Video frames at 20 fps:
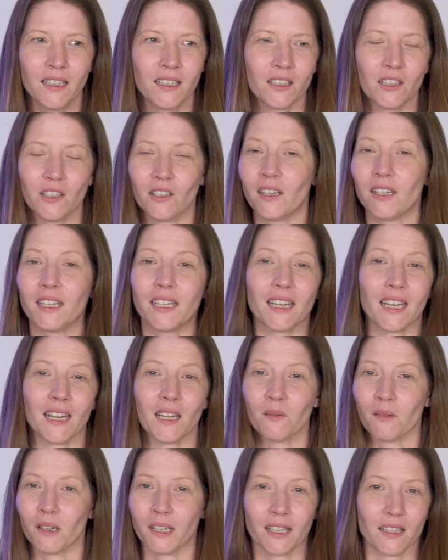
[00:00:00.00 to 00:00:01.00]
you don't need
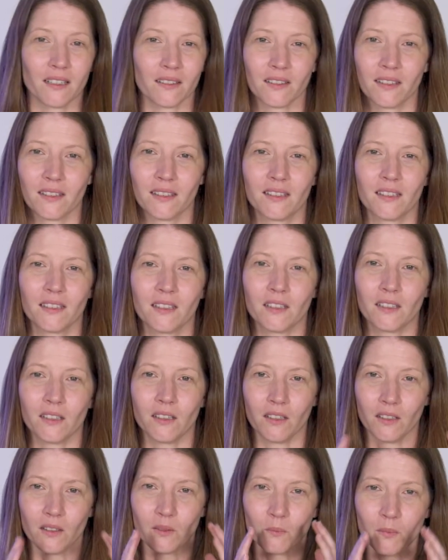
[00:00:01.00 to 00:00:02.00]
anyone else
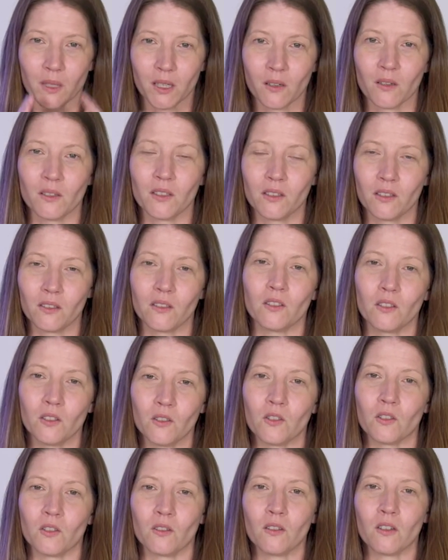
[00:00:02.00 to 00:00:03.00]
because you
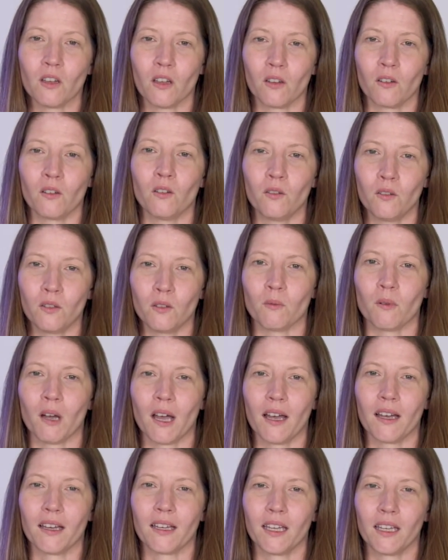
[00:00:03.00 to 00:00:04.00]
do know who you
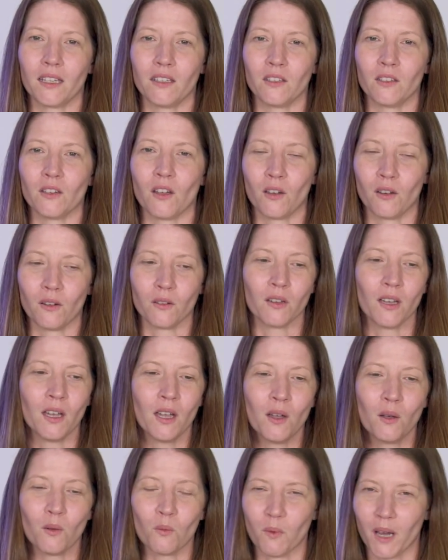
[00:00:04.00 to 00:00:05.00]
are and you know
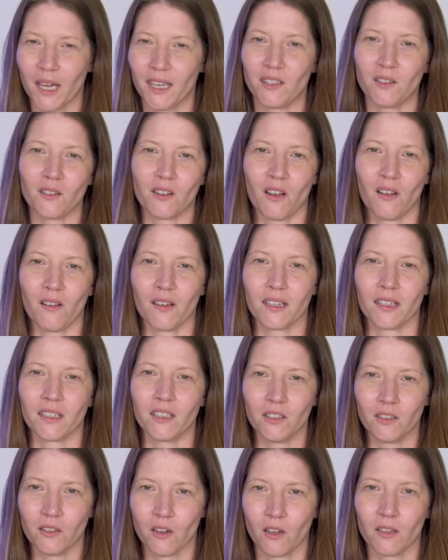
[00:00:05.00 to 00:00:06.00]
where you're going.
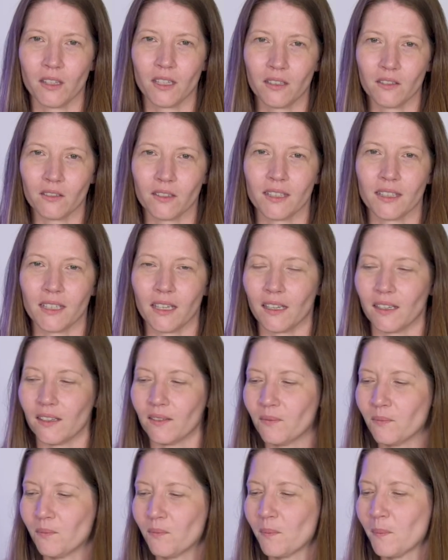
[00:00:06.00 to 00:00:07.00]
You know that you're set.
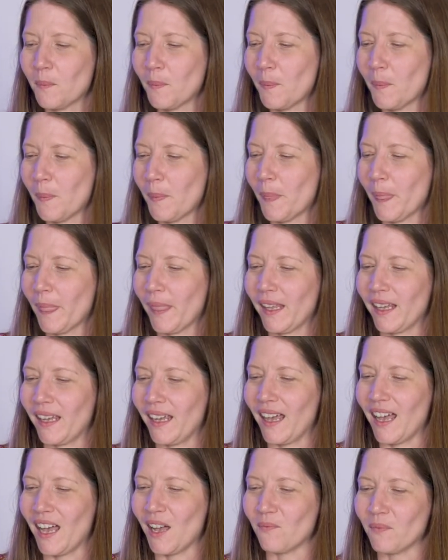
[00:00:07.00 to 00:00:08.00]

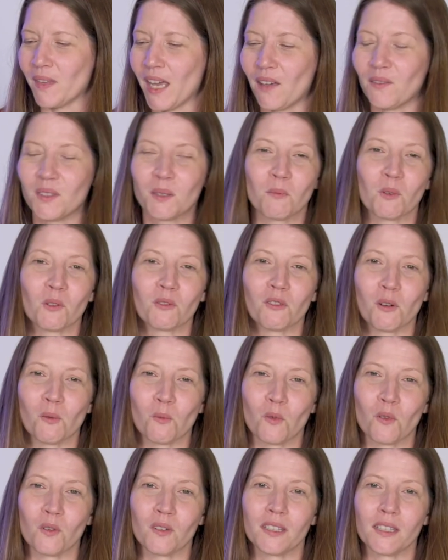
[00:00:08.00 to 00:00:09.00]
Have small
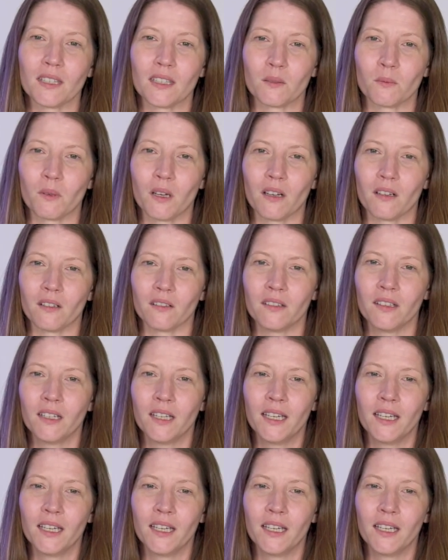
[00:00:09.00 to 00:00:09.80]
rewards as well.